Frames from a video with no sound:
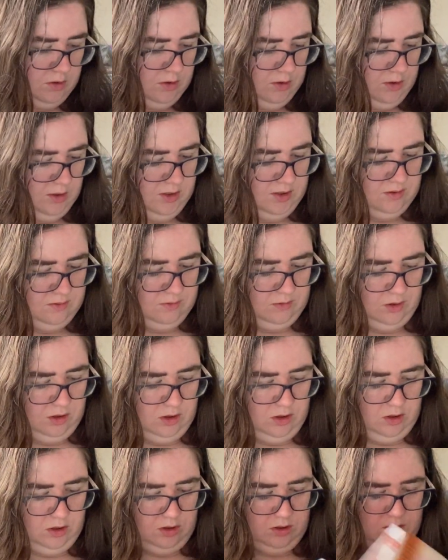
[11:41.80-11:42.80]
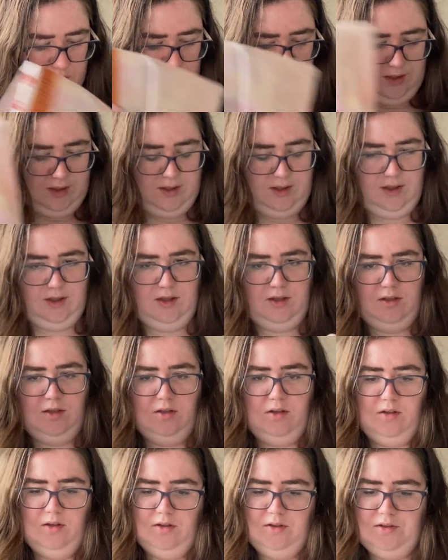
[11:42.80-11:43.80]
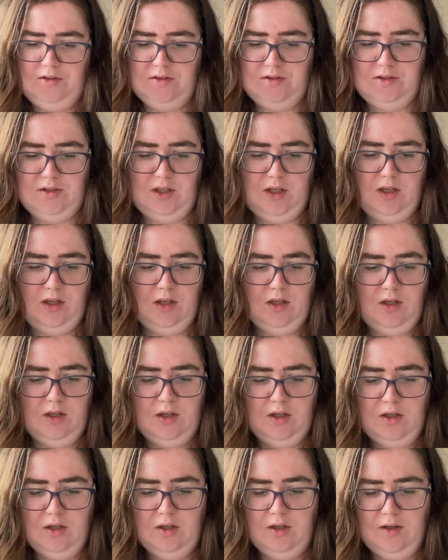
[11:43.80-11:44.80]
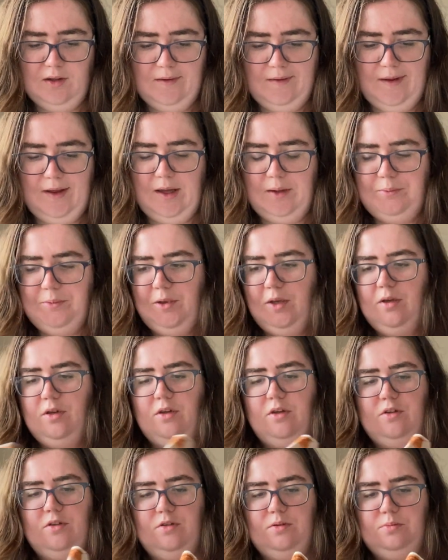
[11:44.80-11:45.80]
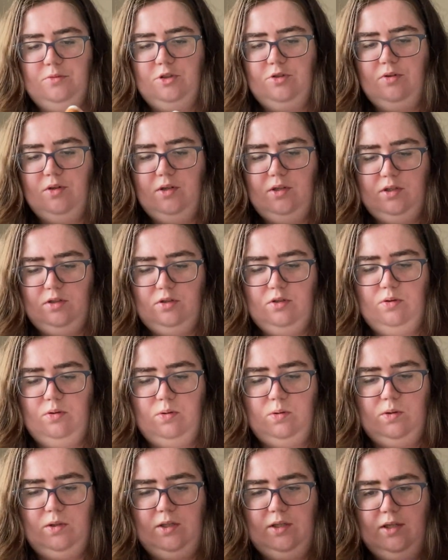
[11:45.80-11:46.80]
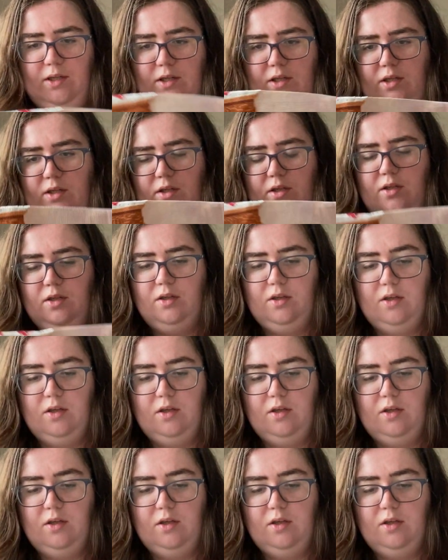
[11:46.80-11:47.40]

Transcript: This one is I'll Be Home 2020.